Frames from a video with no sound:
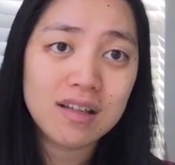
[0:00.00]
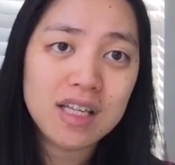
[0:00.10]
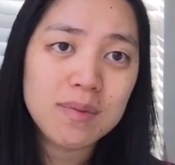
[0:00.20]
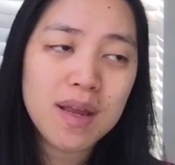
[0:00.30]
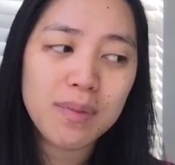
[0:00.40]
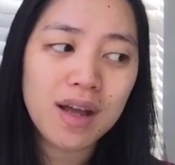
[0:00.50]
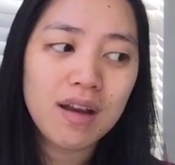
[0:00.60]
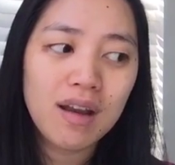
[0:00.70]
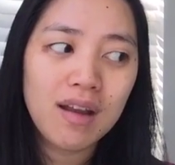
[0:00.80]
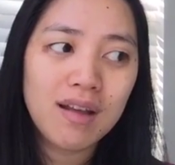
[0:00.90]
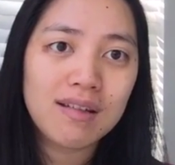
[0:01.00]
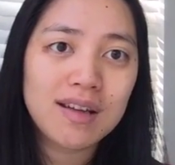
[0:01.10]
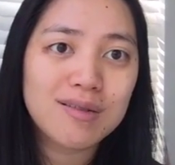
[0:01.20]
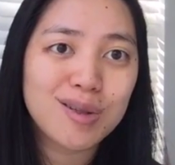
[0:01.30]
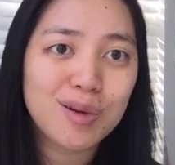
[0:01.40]
to me, but
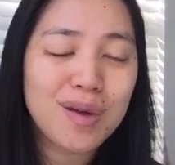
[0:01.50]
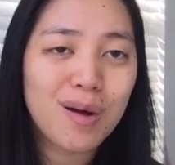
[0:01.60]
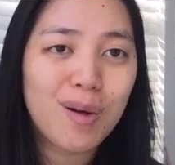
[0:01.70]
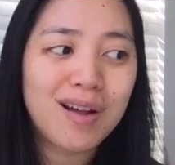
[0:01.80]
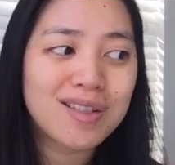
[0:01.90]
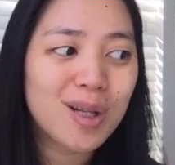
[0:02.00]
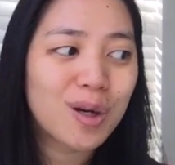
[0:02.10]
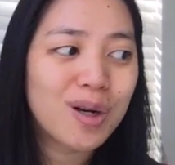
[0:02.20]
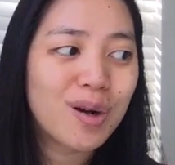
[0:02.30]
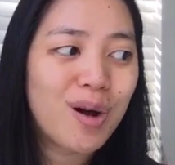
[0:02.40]
it took me a while to learn